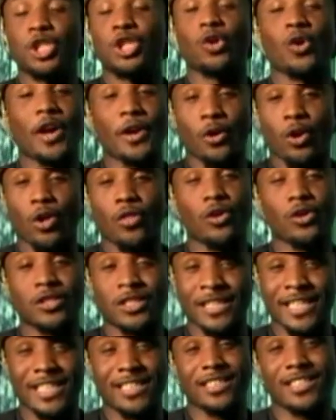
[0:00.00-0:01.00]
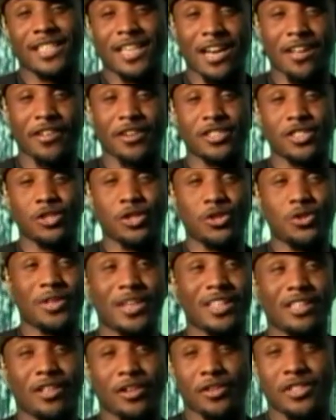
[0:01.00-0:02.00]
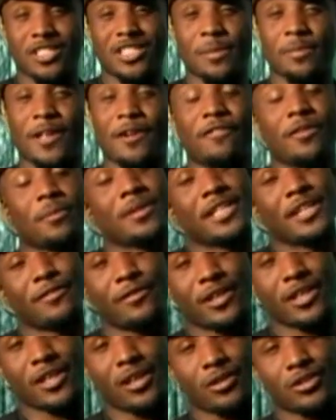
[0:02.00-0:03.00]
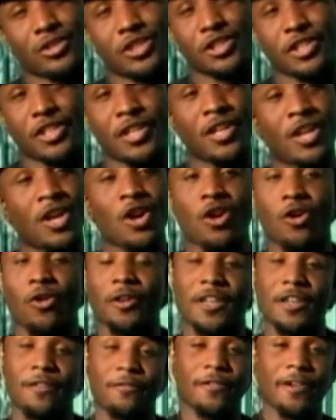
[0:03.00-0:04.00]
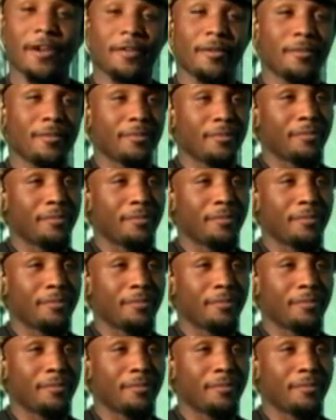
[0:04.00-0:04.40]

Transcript: join all those things together so you can learn something from a different culture or a different